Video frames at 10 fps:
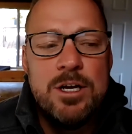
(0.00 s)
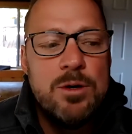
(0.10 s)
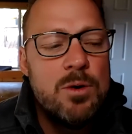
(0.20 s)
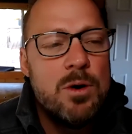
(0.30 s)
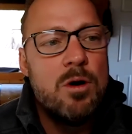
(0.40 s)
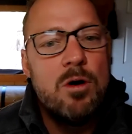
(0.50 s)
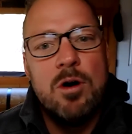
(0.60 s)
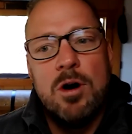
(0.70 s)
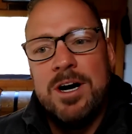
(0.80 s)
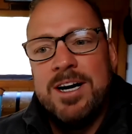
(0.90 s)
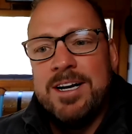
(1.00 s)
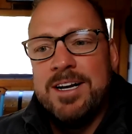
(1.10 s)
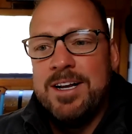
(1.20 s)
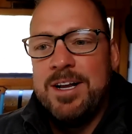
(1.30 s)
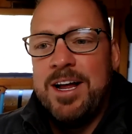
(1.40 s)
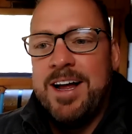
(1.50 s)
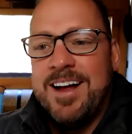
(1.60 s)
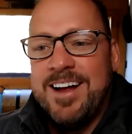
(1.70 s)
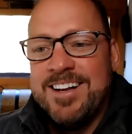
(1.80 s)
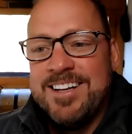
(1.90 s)
you are,
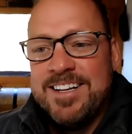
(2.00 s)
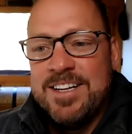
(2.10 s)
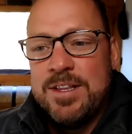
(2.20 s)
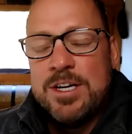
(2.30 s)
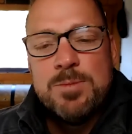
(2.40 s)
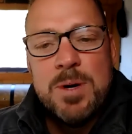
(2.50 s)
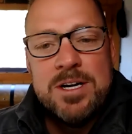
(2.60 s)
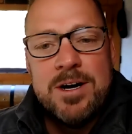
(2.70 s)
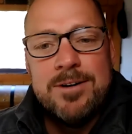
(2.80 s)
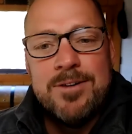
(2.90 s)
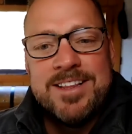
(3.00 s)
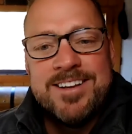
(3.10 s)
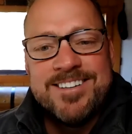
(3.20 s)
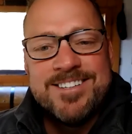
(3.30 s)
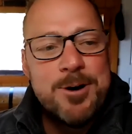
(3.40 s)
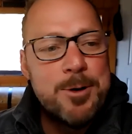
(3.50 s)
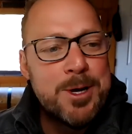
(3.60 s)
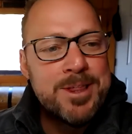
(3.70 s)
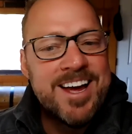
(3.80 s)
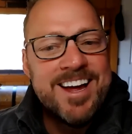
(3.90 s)
there's my daughter right there. Sorry
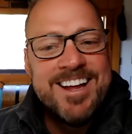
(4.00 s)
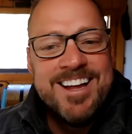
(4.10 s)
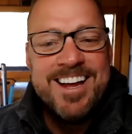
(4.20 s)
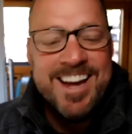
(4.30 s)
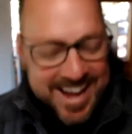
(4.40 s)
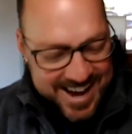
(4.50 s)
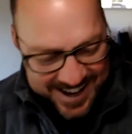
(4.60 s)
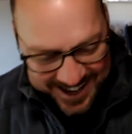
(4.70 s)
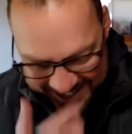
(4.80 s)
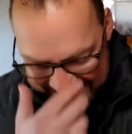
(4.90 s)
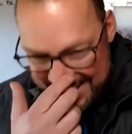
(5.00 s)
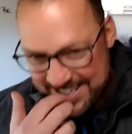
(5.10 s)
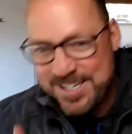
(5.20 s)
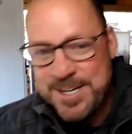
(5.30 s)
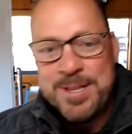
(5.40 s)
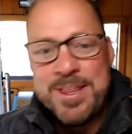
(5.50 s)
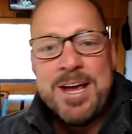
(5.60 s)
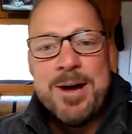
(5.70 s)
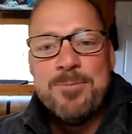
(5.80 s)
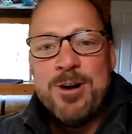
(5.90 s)
about that.
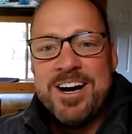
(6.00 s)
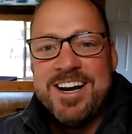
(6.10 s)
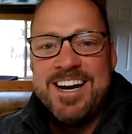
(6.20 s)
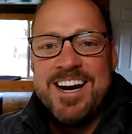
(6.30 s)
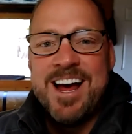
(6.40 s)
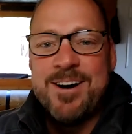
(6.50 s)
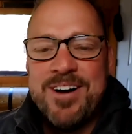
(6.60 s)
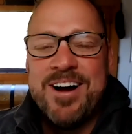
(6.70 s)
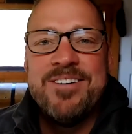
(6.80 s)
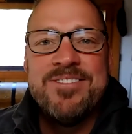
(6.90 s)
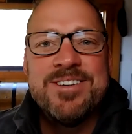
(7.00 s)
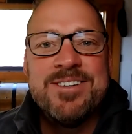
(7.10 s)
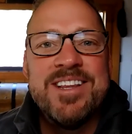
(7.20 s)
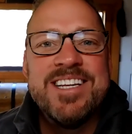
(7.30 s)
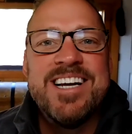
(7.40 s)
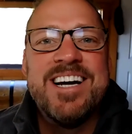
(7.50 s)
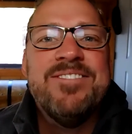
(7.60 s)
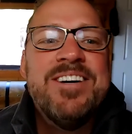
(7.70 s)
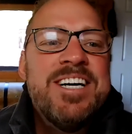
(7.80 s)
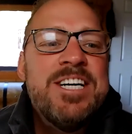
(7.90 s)
They come running in and out of my office all the
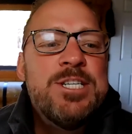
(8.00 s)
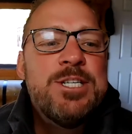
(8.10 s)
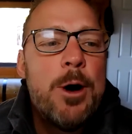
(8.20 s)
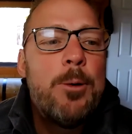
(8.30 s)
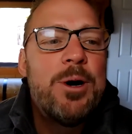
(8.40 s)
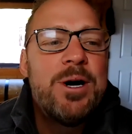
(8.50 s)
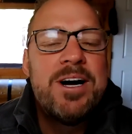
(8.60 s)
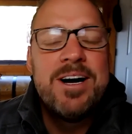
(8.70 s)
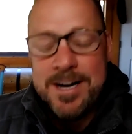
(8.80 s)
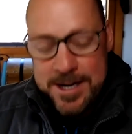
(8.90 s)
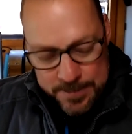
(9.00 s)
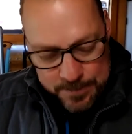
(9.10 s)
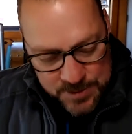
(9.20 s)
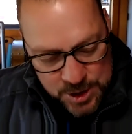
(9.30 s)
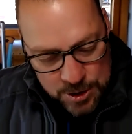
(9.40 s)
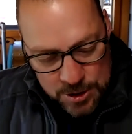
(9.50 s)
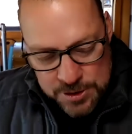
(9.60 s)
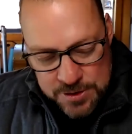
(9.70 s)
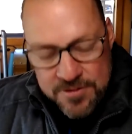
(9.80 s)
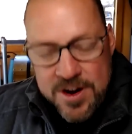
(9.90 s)
time. So
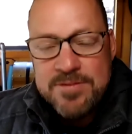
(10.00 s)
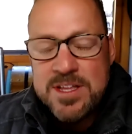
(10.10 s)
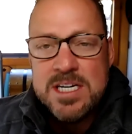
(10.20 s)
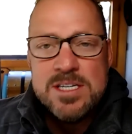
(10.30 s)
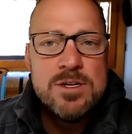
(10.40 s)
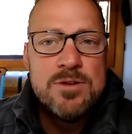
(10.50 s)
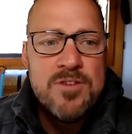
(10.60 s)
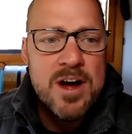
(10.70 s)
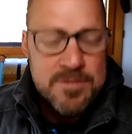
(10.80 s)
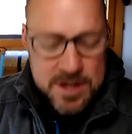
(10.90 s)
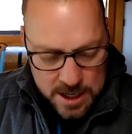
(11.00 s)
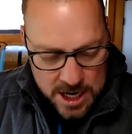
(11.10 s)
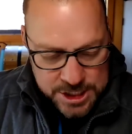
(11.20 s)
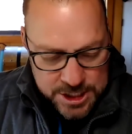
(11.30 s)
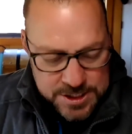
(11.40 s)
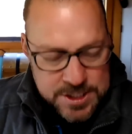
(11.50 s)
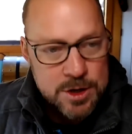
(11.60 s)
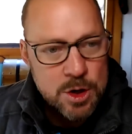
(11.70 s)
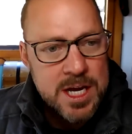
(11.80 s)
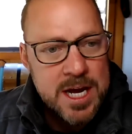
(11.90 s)
those are the 5 things, the 5 gotchas
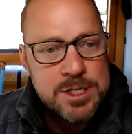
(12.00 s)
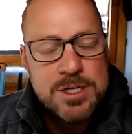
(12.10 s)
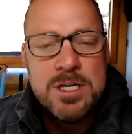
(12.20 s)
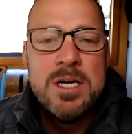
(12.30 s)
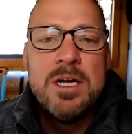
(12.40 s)
or catch,